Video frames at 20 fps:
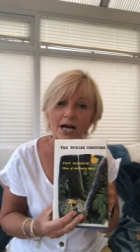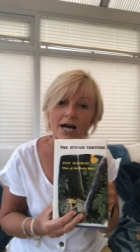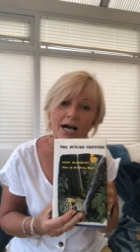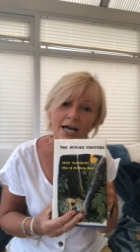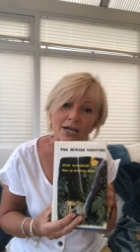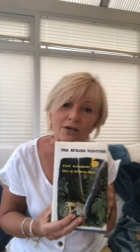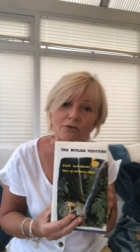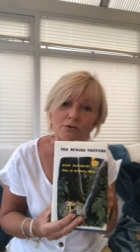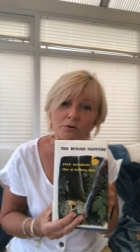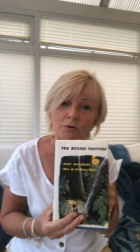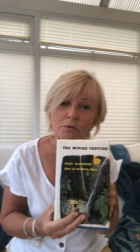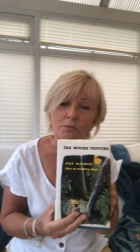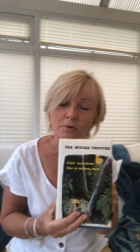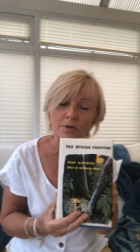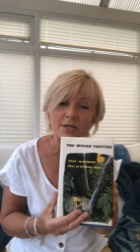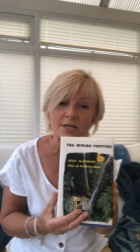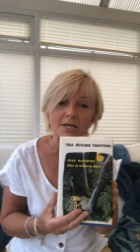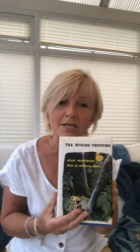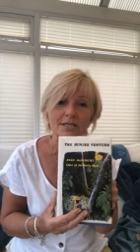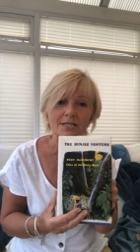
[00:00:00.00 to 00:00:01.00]
I grew up with
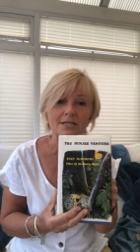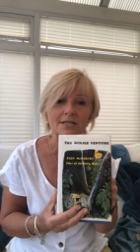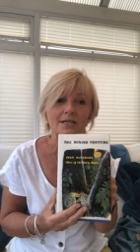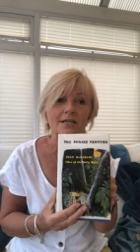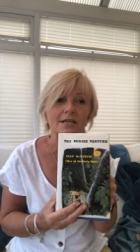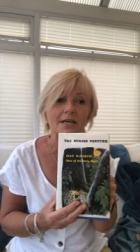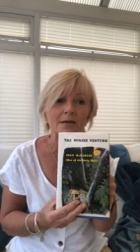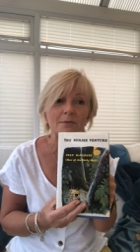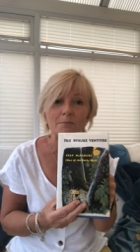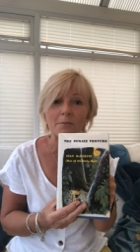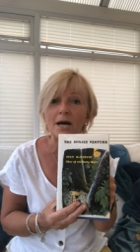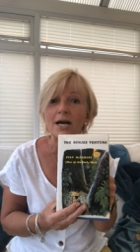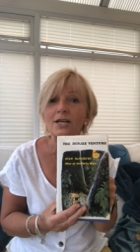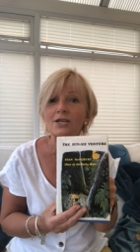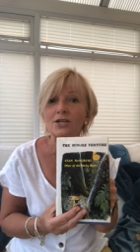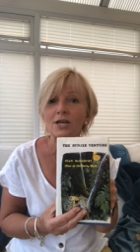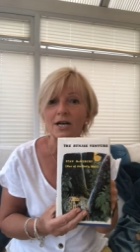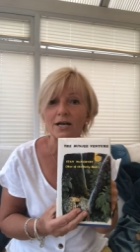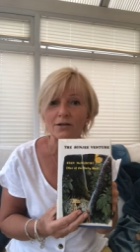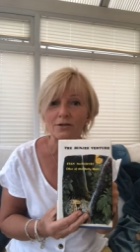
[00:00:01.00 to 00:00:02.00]
it in my
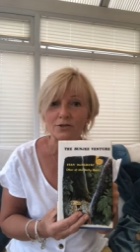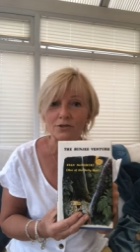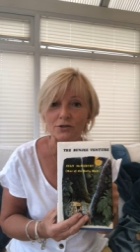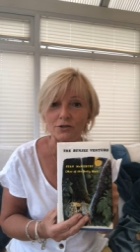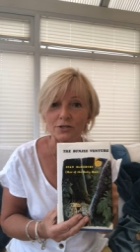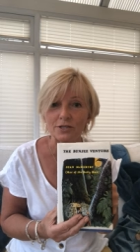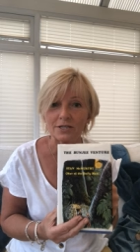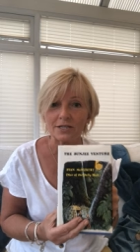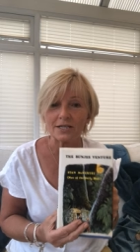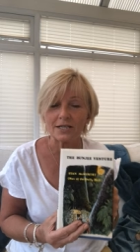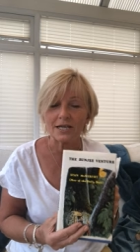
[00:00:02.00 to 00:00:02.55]
childhood.